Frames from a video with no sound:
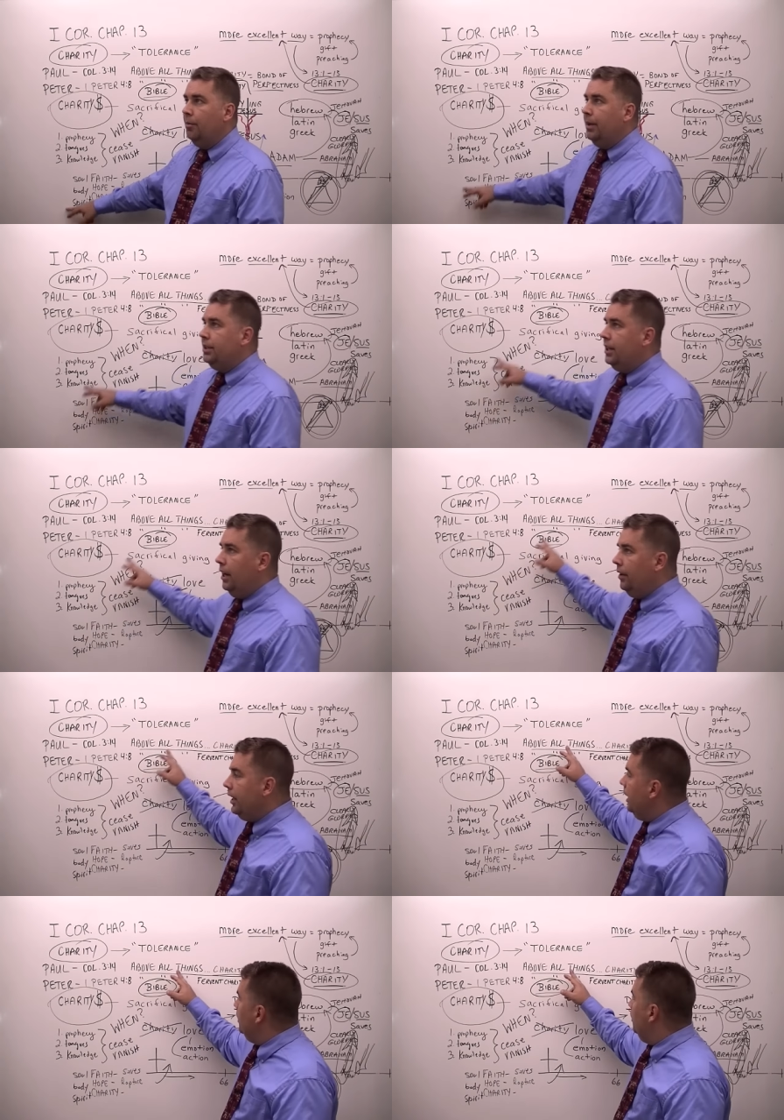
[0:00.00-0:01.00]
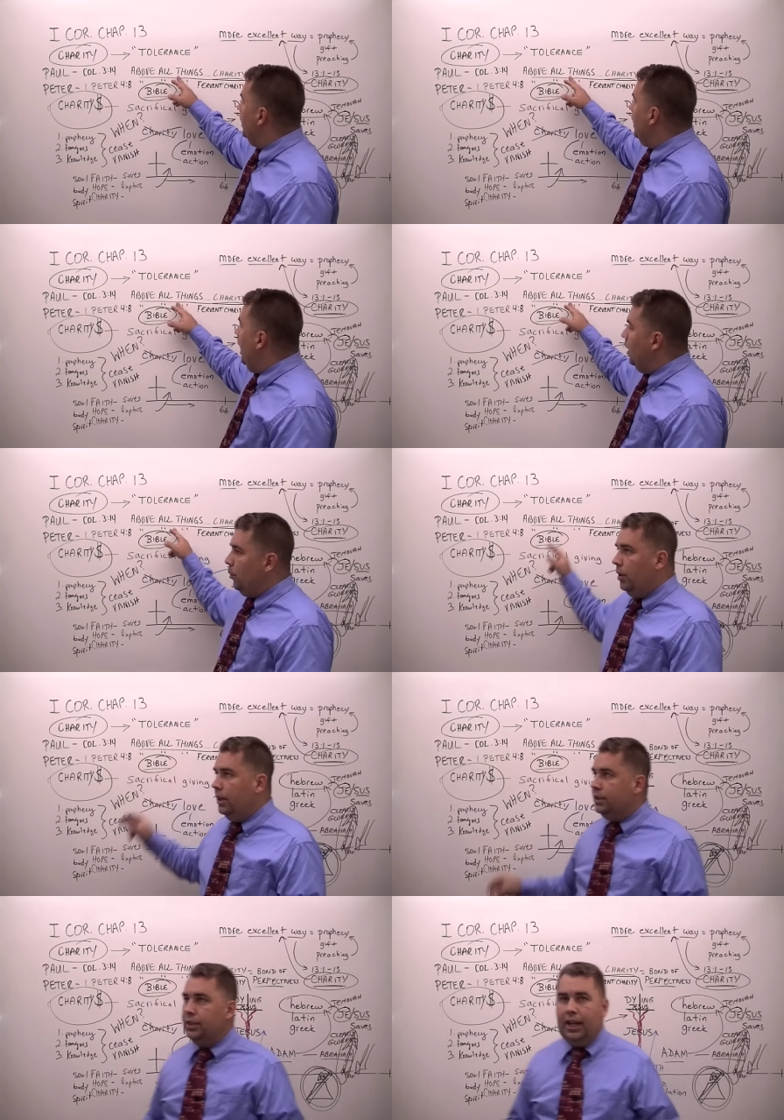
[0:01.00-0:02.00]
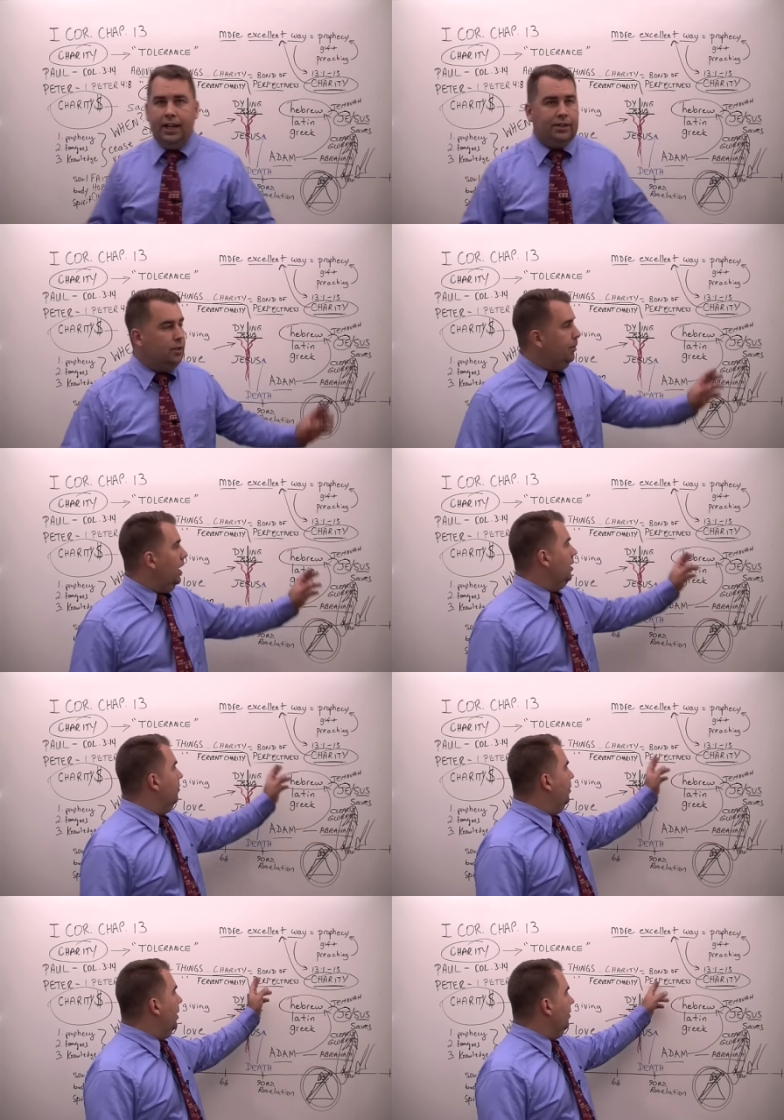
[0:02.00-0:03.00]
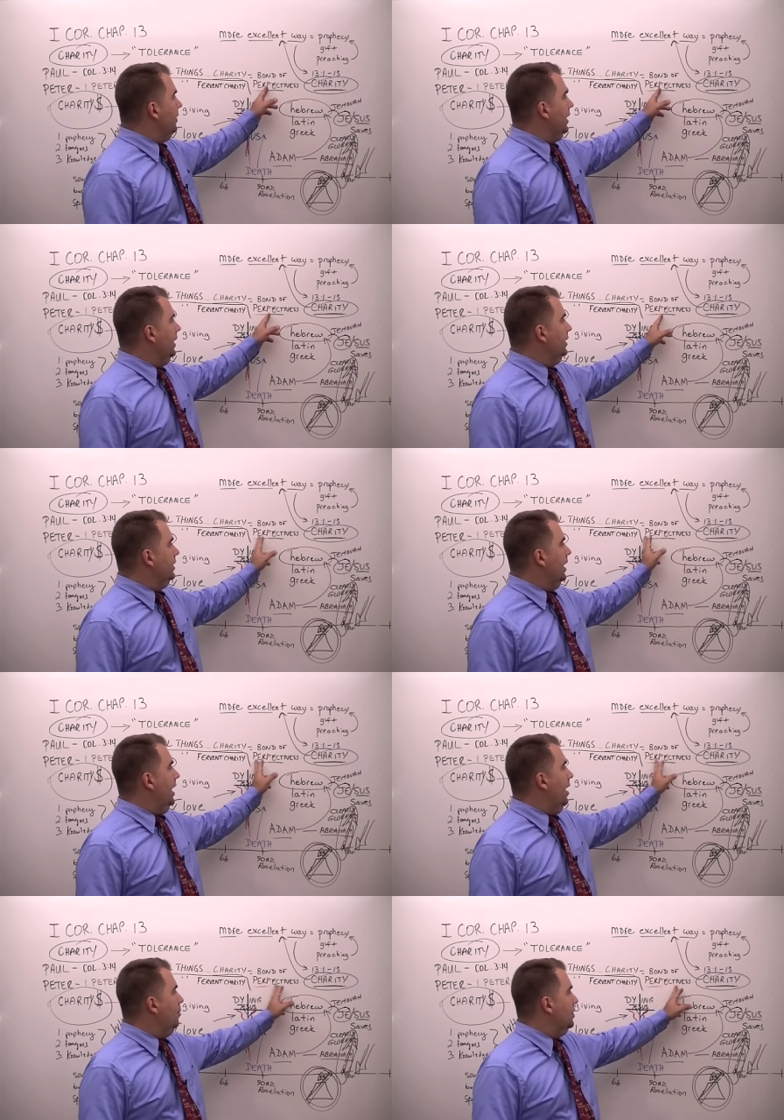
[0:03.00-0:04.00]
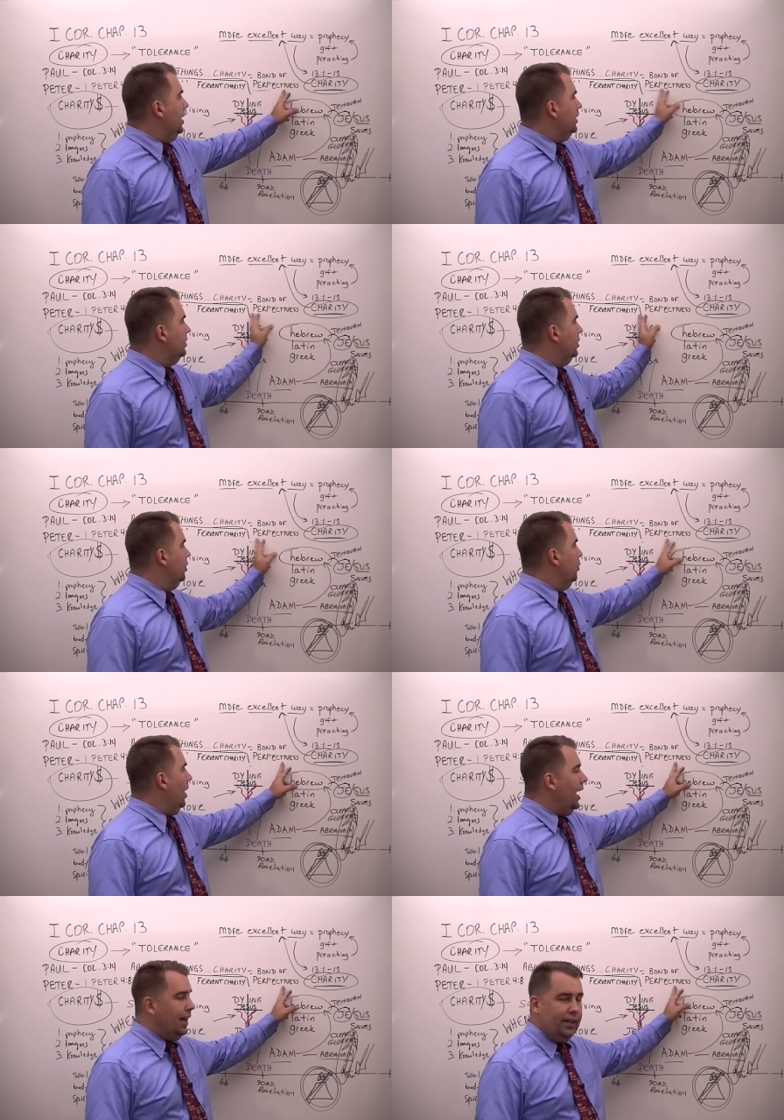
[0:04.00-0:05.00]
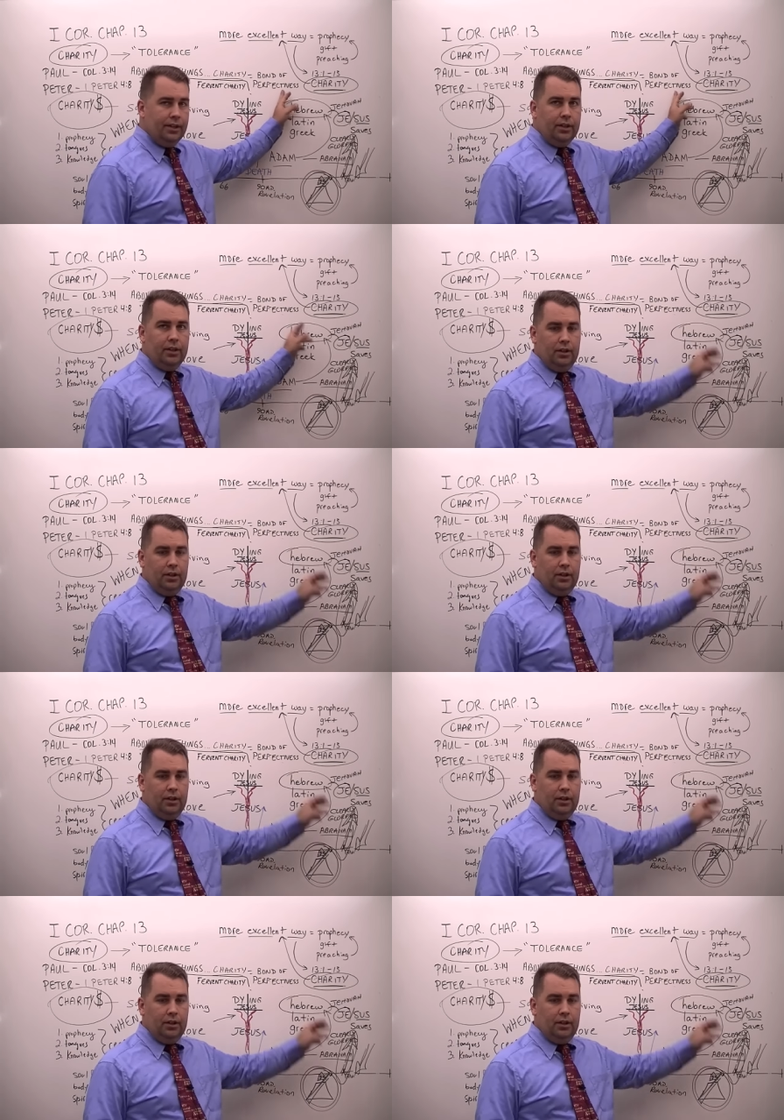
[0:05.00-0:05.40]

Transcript: But charity is what God wants, and it's the bond of perfectness, and it helps us to do right.